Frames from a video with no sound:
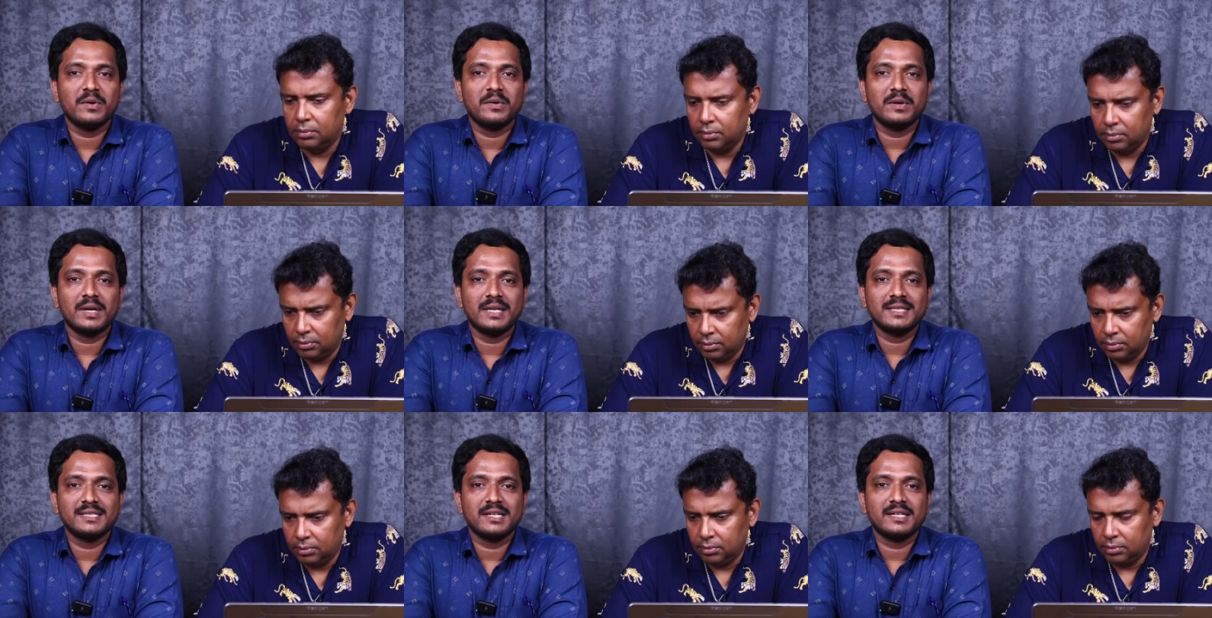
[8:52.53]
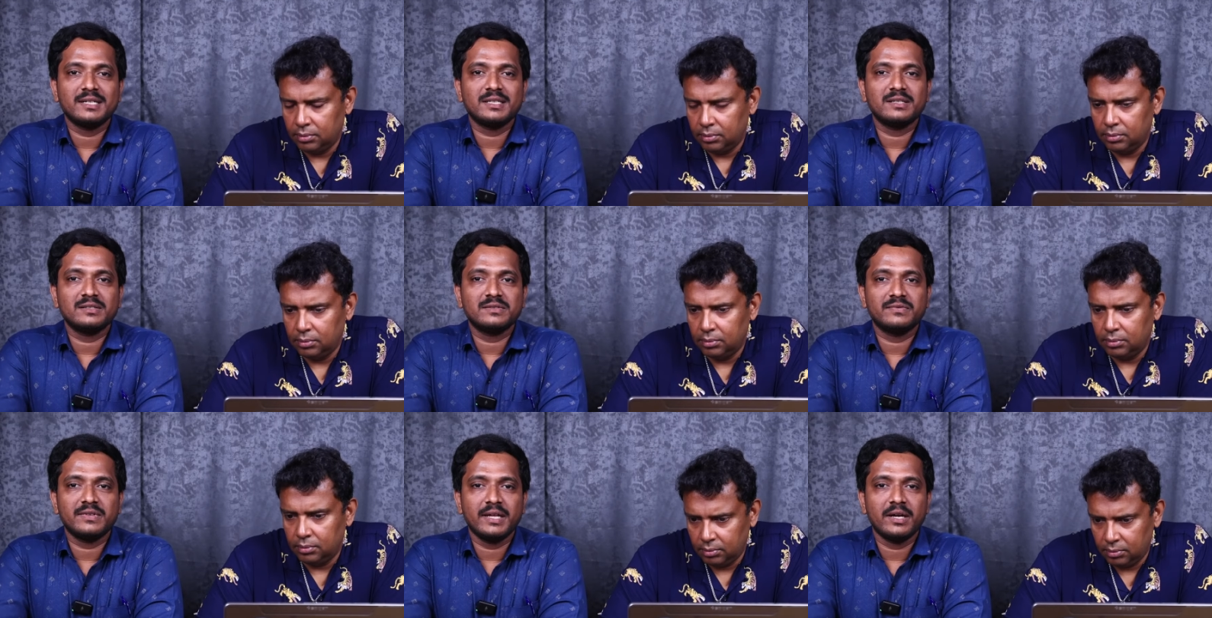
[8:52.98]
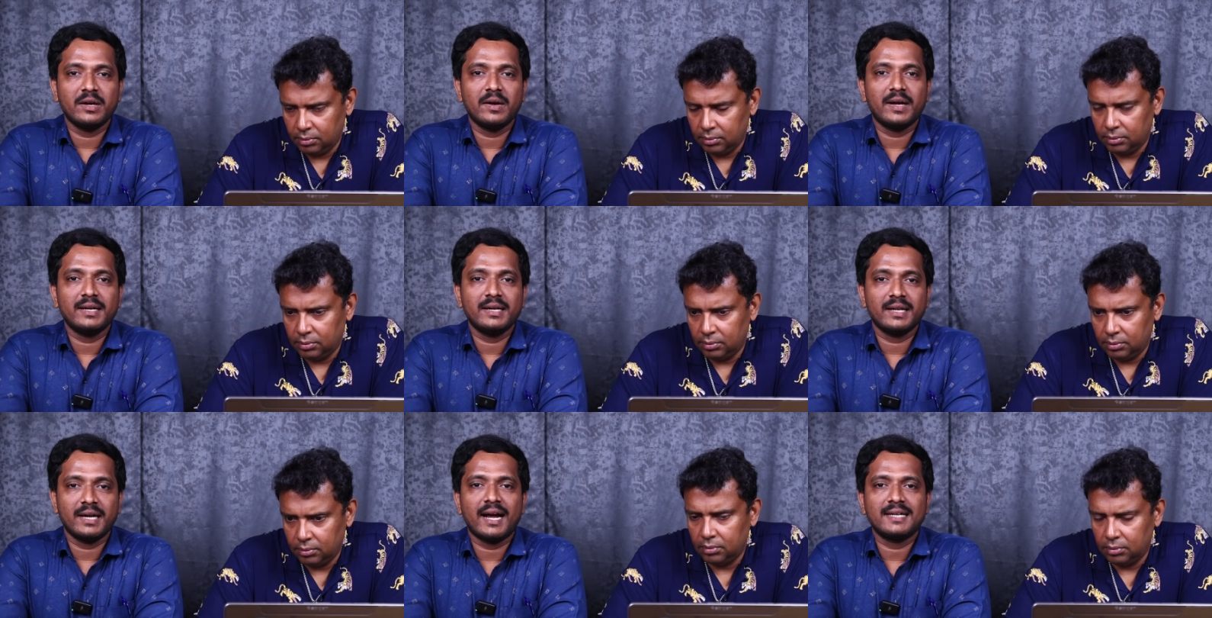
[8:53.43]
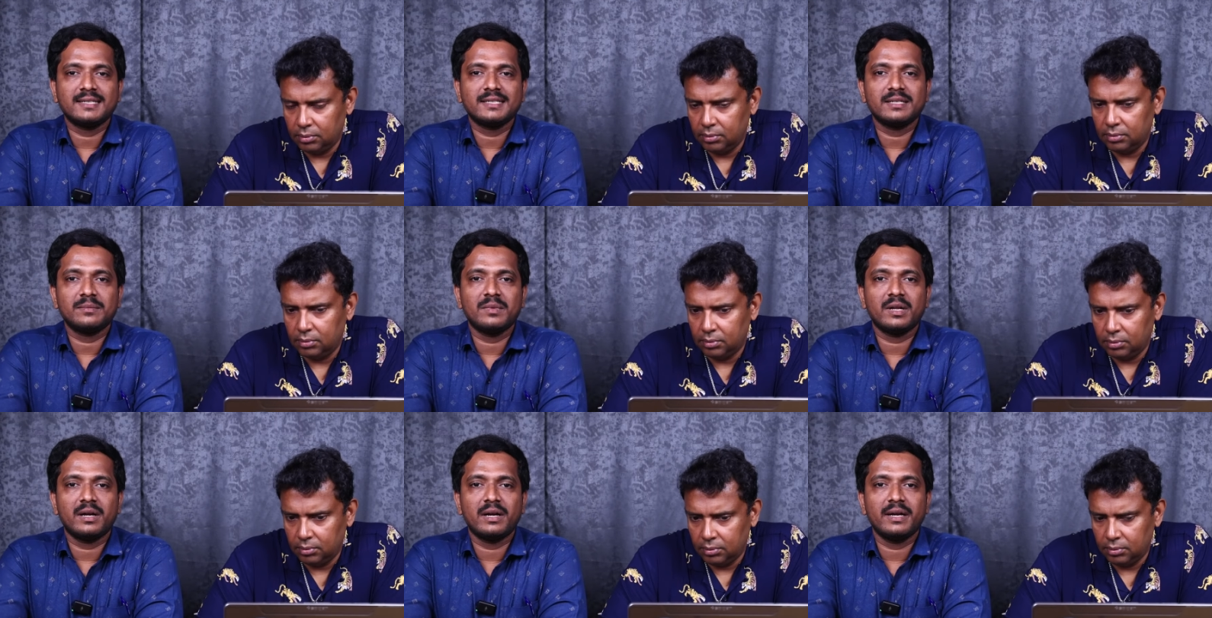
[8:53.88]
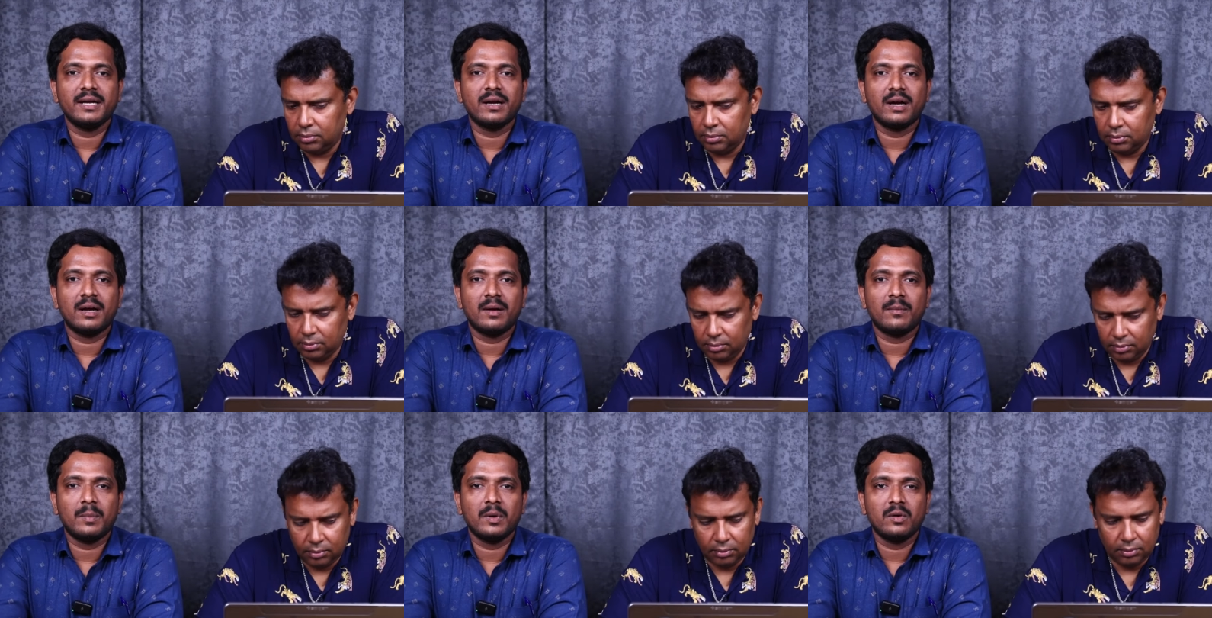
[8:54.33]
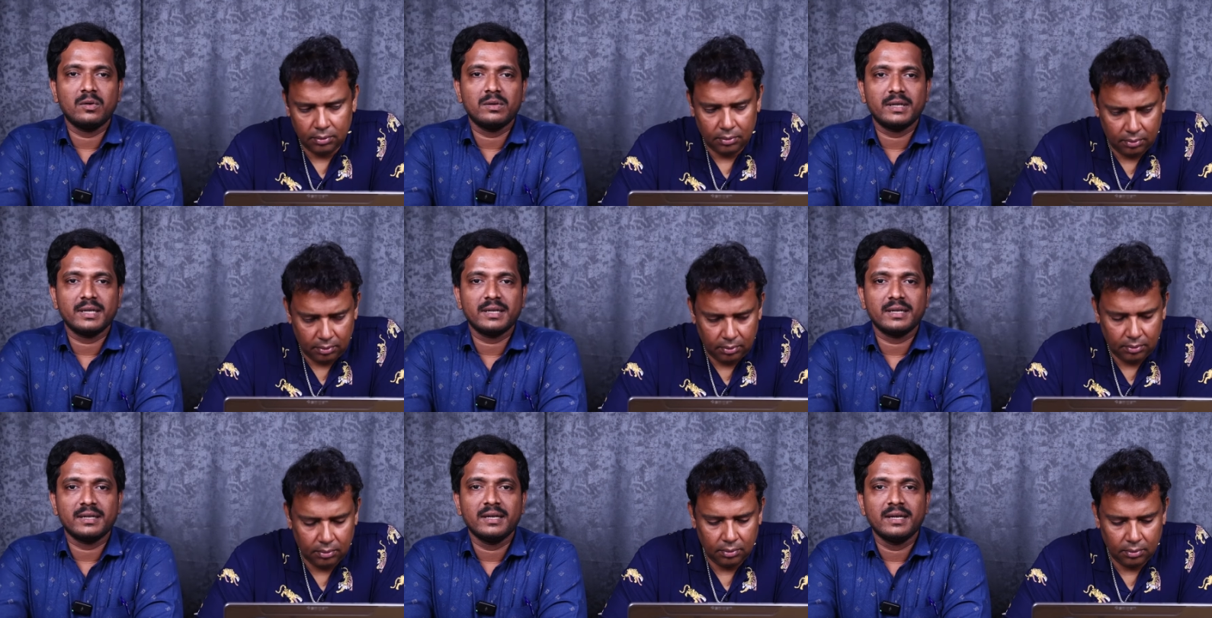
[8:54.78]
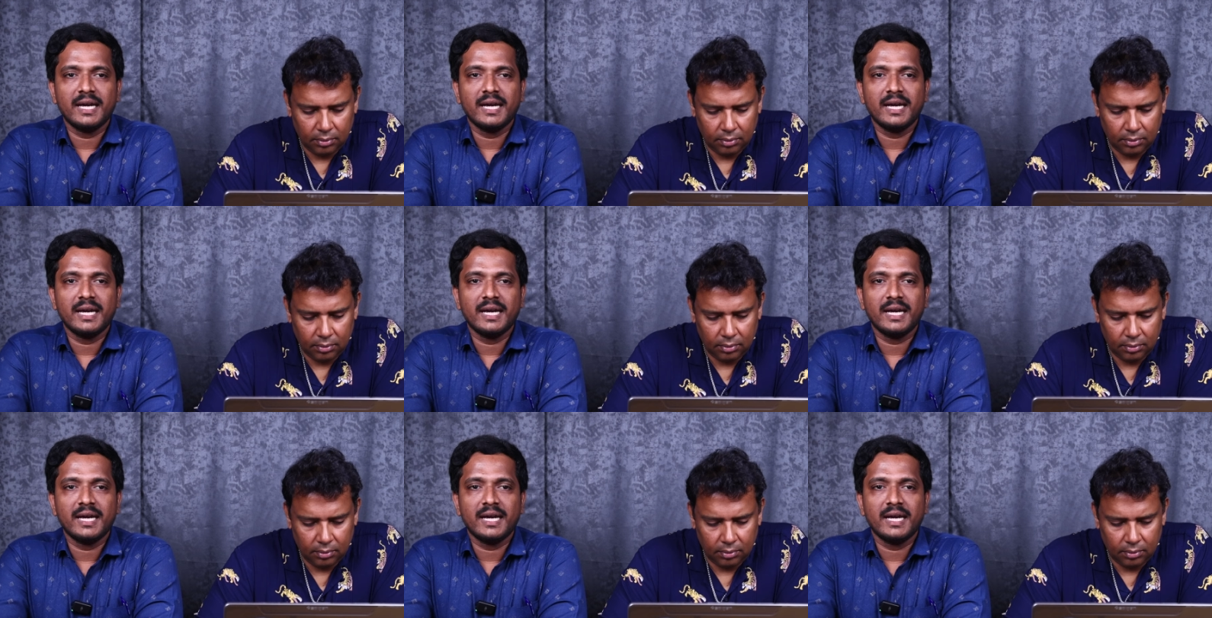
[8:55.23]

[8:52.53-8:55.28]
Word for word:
Speaker 1: you enjoyed this video and had some learning about uh,